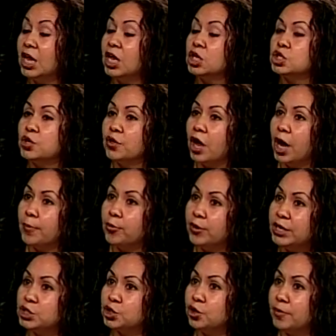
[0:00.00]
So the
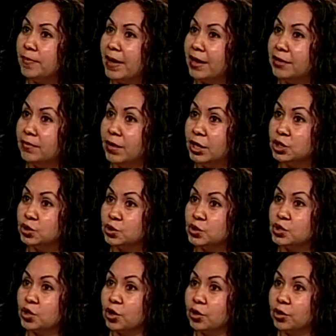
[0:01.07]
operational
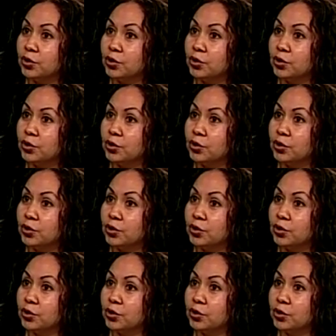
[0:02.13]
modules